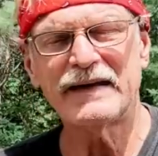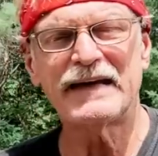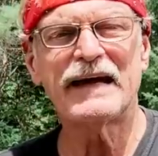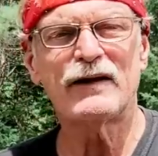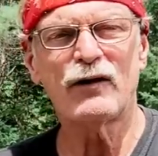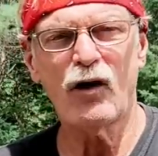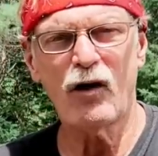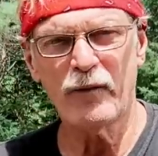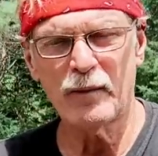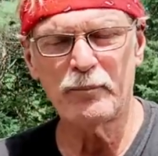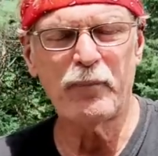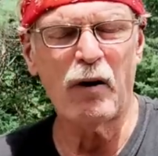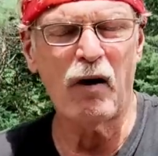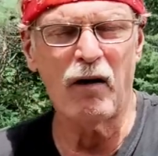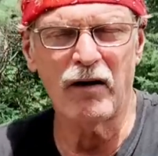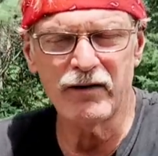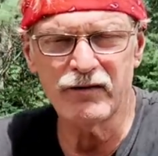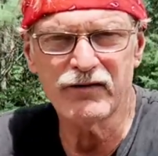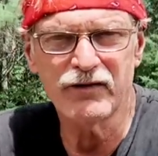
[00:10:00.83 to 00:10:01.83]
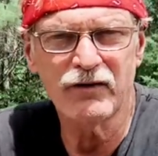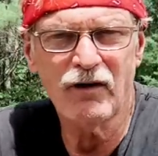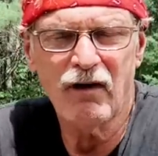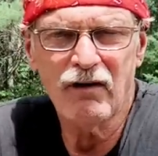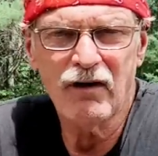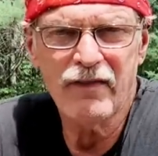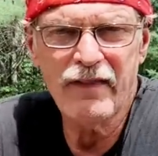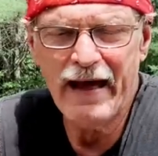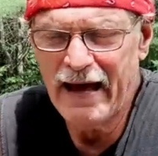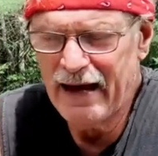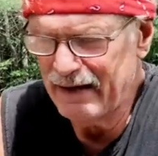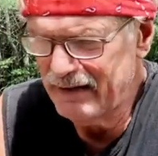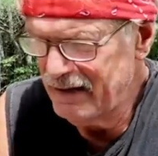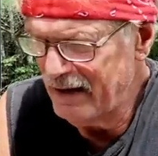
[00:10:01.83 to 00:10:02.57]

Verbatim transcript: get all the parts and all of that,